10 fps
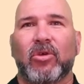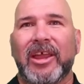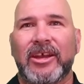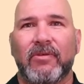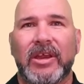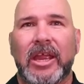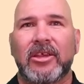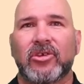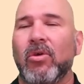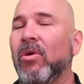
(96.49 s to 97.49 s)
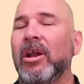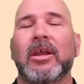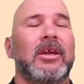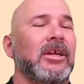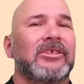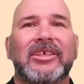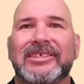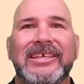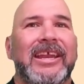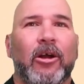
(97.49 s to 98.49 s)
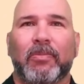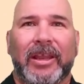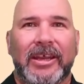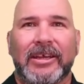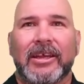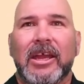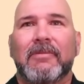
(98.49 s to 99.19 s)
Orlando vacation or just need help planning,